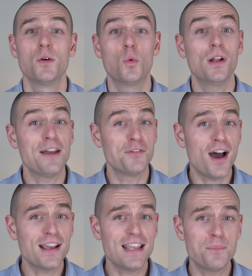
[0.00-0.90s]
While I have
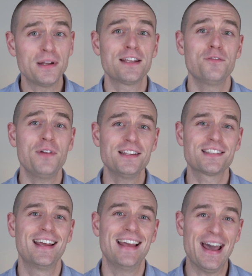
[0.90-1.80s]
not yet been
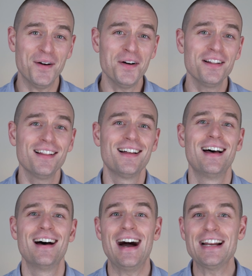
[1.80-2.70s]
convinced at all,
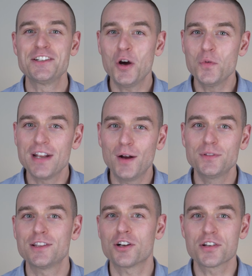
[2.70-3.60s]
I don't doubt
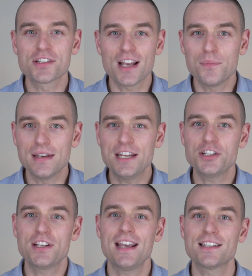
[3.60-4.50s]
that there are some
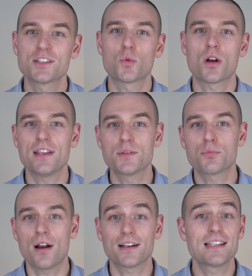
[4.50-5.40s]
niche cases where these
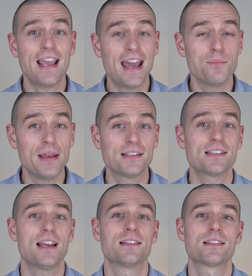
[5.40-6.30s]
products can make
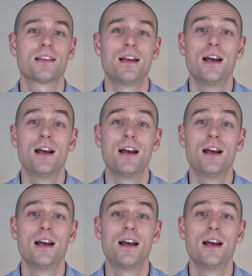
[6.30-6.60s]
sense.